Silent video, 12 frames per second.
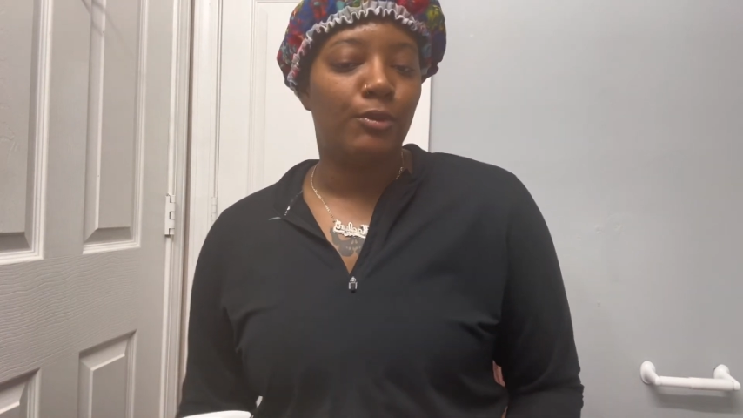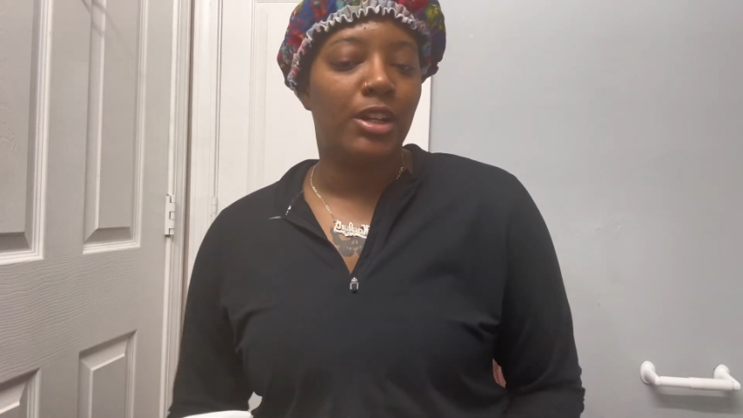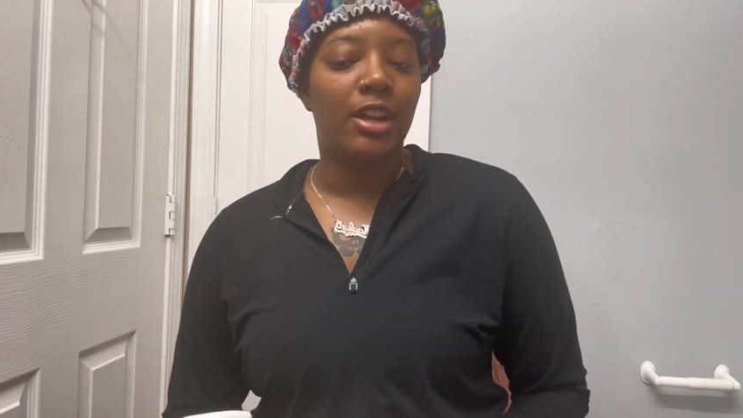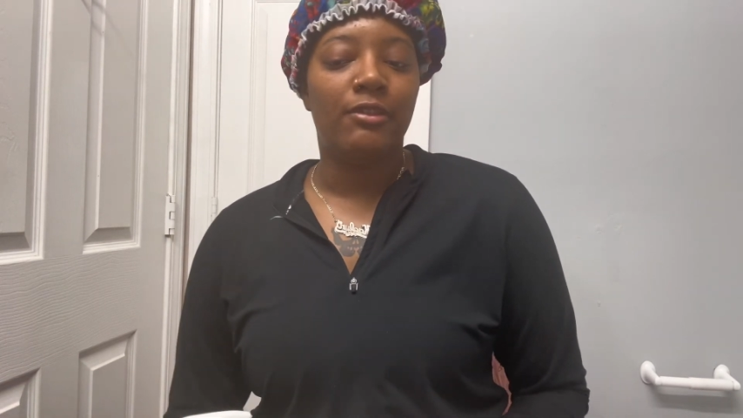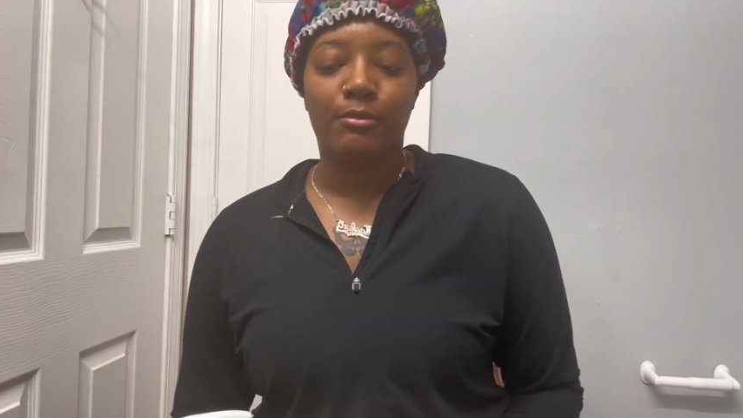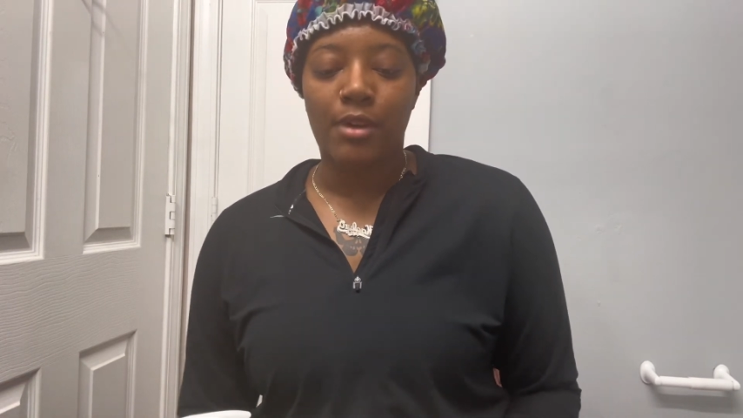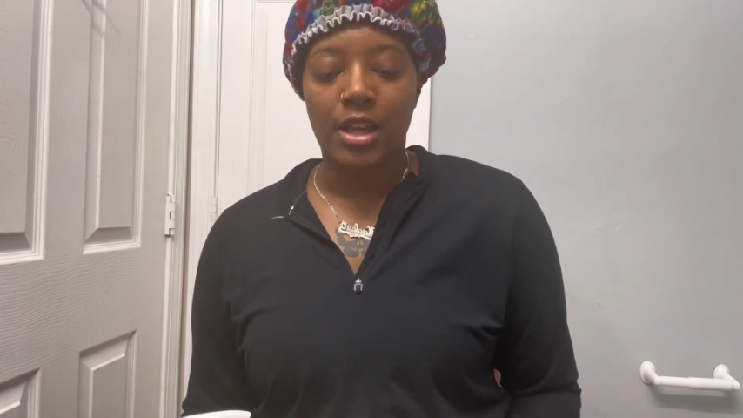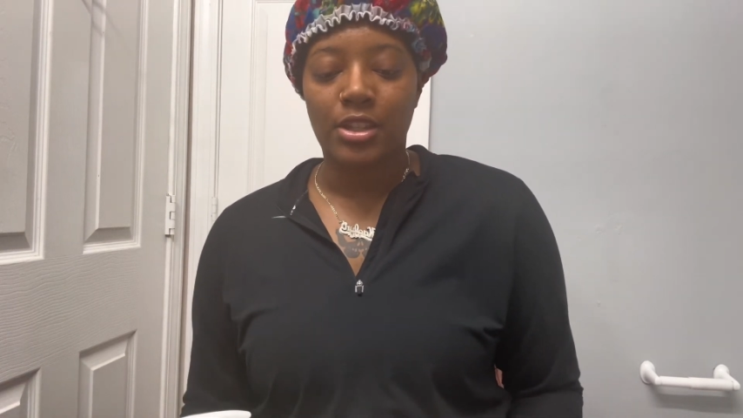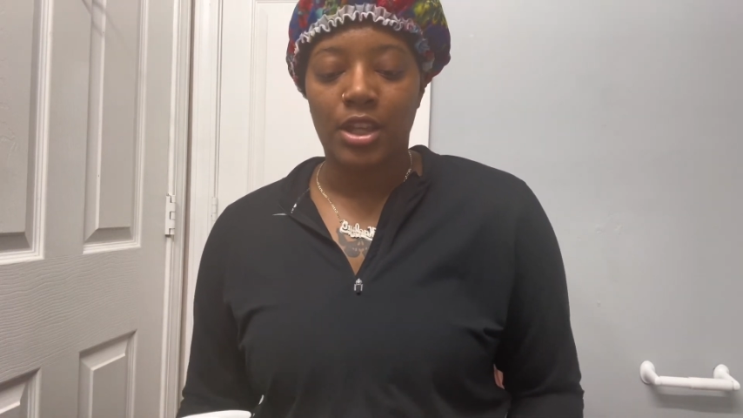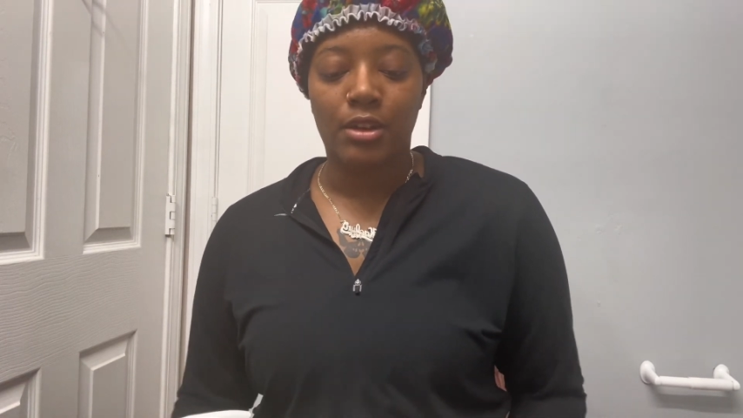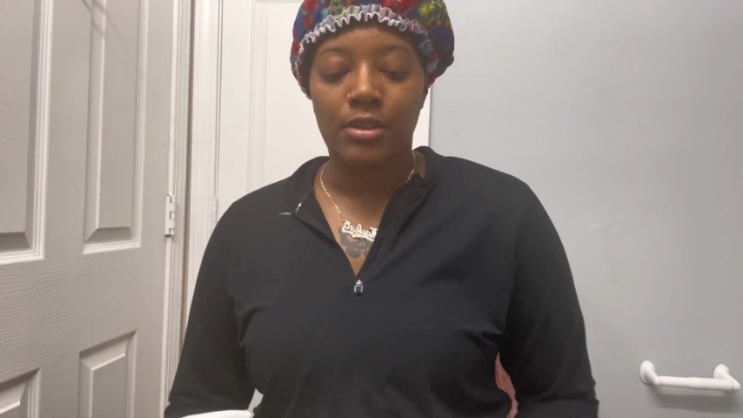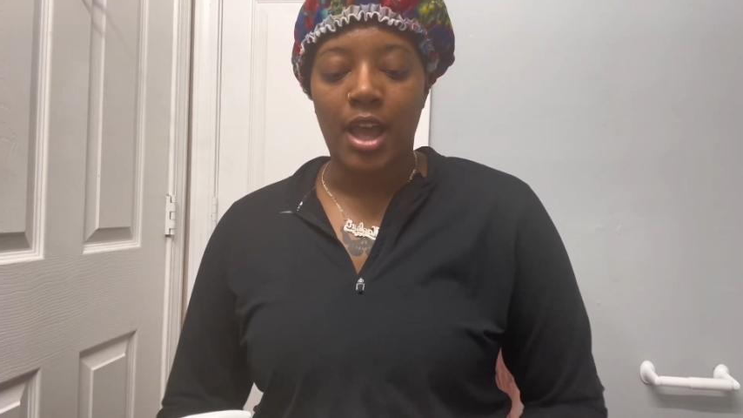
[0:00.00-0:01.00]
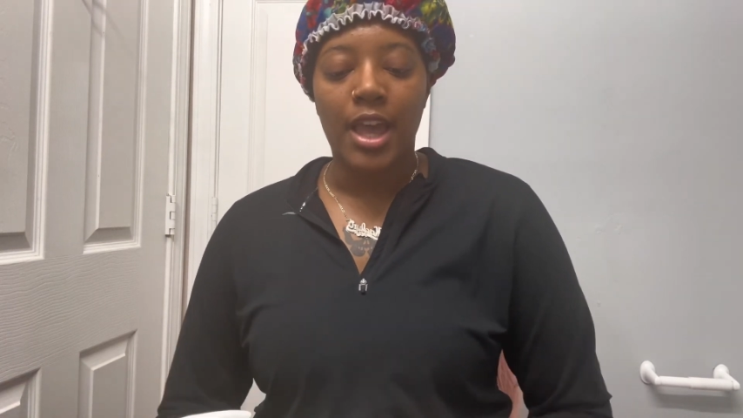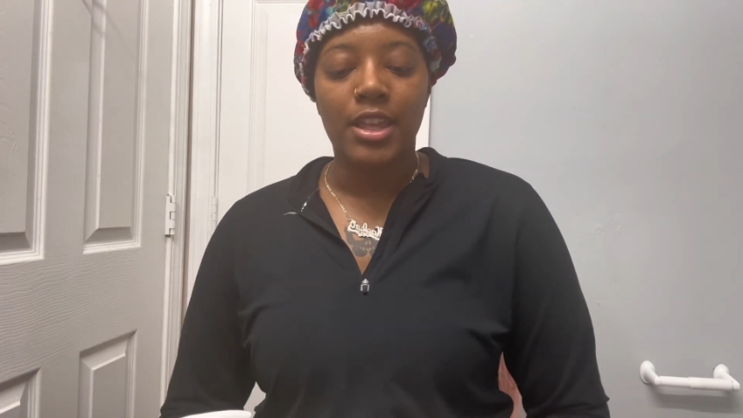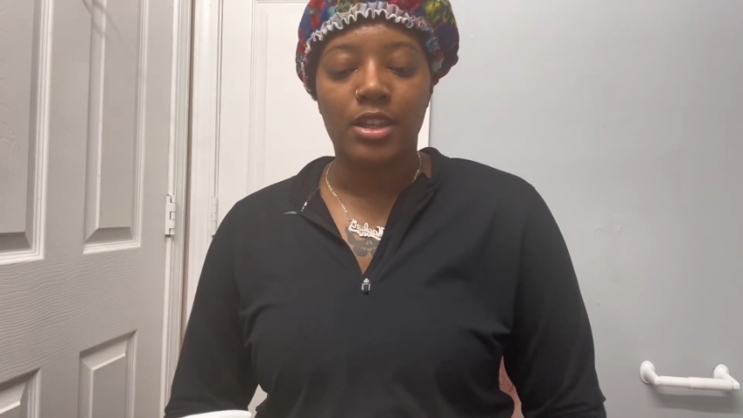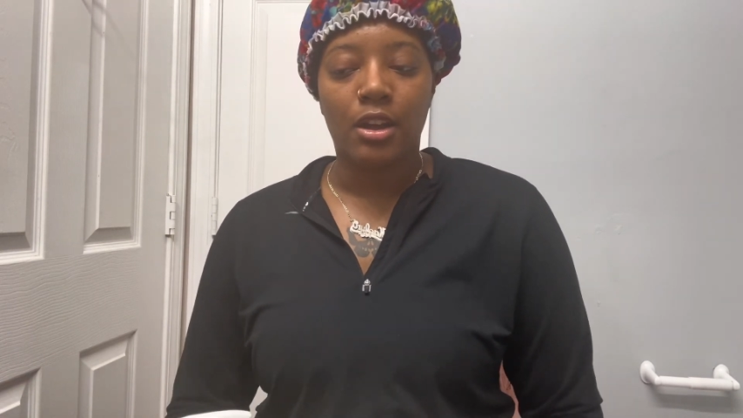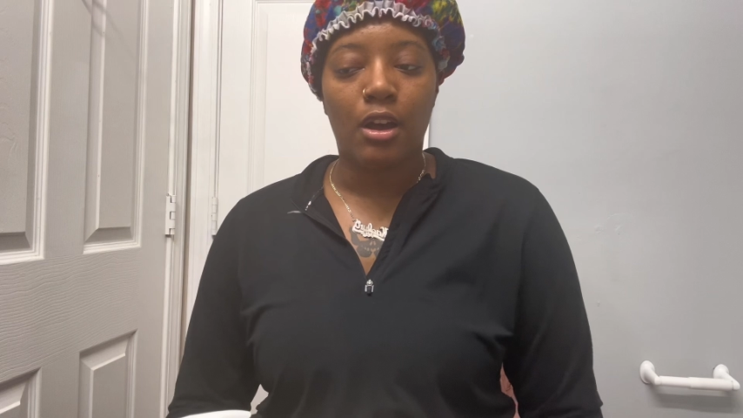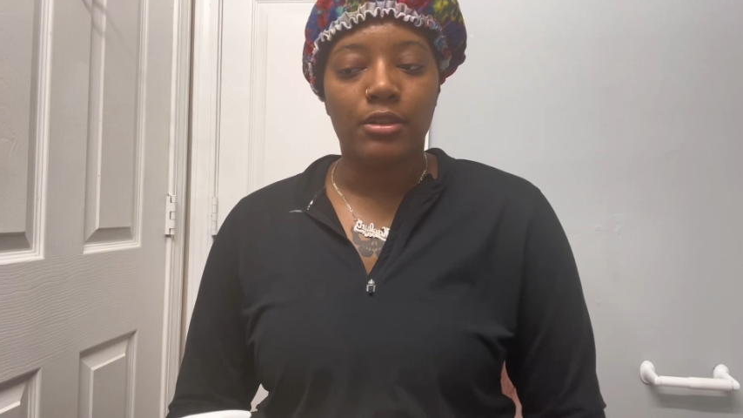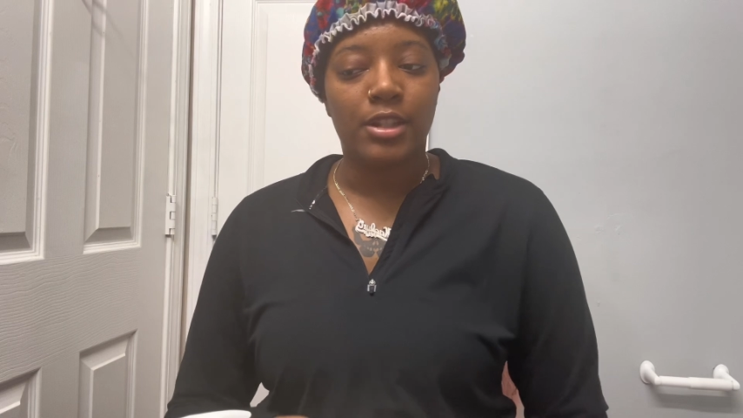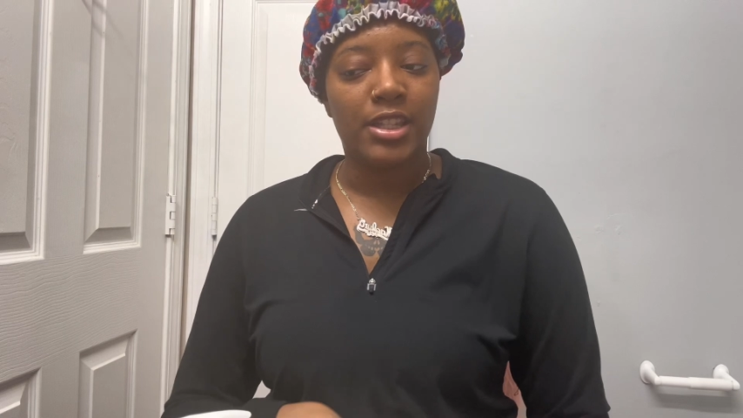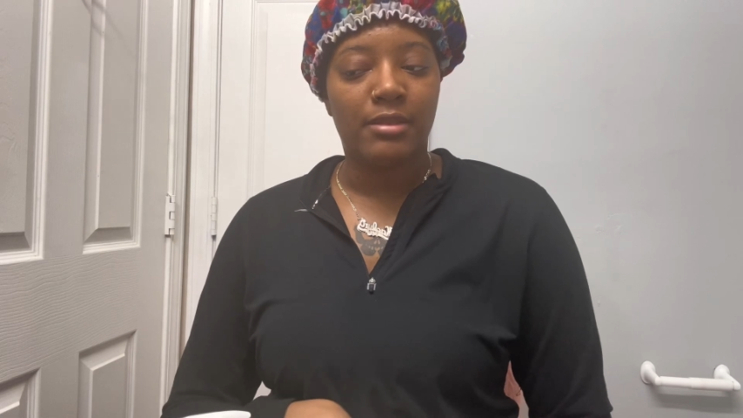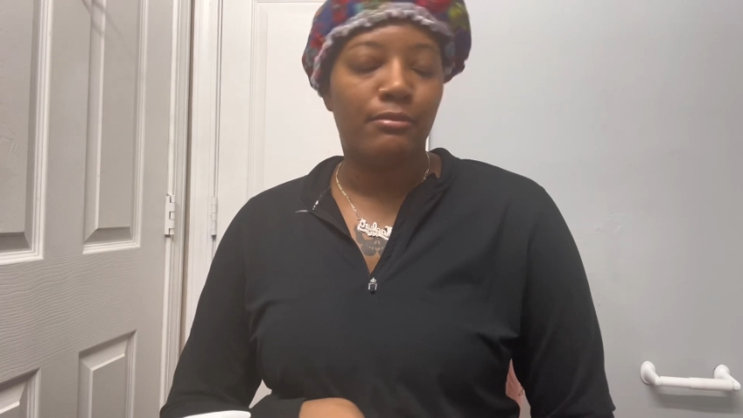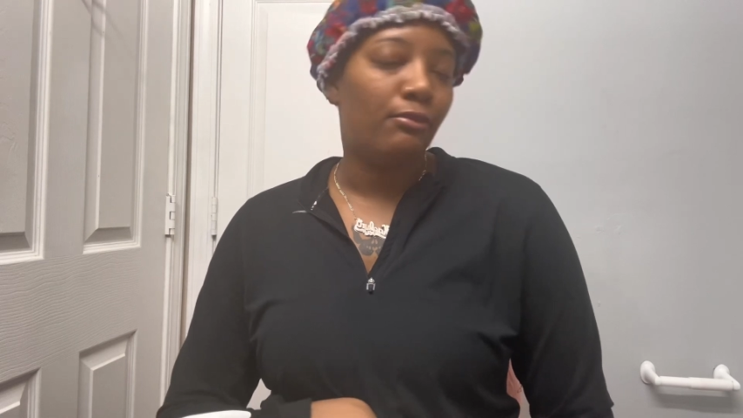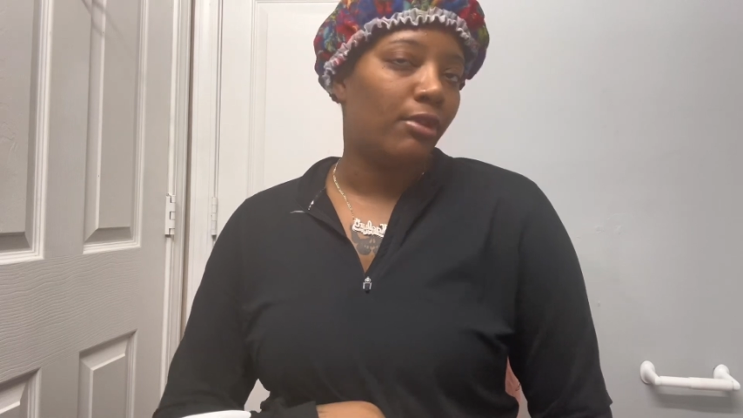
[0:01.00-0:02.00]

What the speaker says: or what different products to use, I used to just